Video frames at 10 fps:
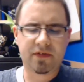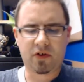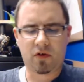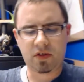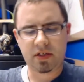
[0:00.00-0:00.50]

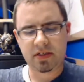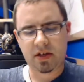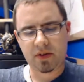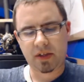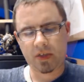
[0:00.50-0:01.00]
difficulties.
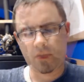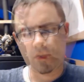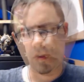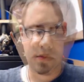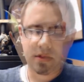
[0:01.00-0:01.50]
I
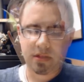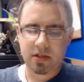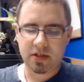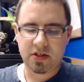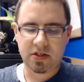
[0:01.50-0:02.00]
think with
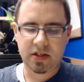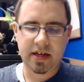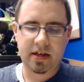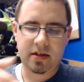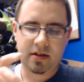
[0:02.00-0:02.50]
the
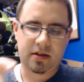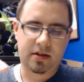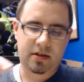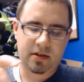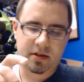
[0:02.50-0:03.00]
sled,
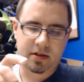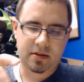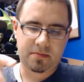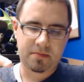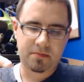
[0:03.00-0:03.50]
the
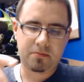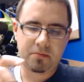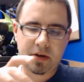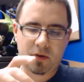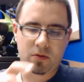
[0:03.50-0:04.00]

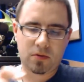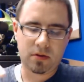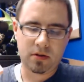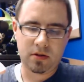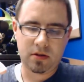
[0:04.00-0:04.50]
metal
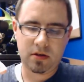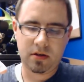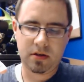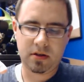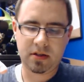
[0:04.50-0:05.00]

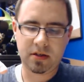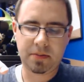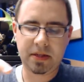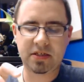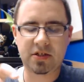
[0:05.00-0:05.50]

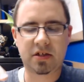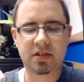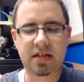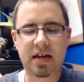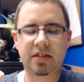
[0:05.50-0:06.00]
pieces on
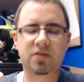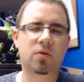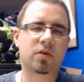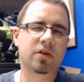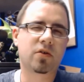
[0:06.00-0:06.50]
the sides
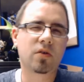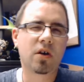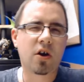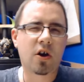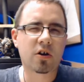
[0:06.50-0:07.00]
were a little
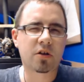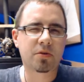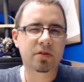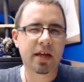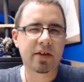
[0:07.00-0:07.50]
hard to
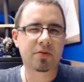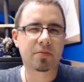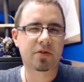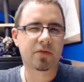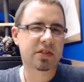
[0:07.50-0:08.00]
put together,
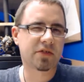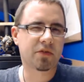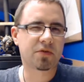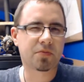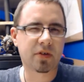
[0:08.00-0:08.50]
but the rest
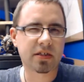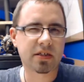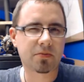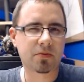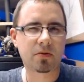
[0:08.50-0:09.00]
of it was pretty
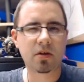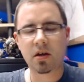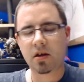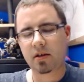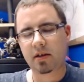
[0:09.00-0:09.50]
simple.
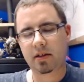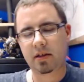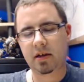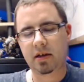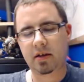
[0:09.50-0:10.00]

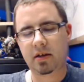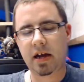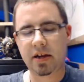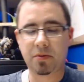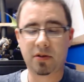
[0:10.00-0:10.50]

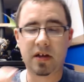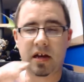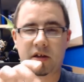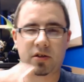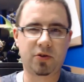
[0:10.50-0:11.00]
I had to put a
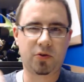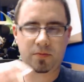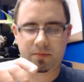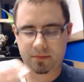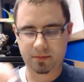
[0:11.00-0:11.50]
lot of glue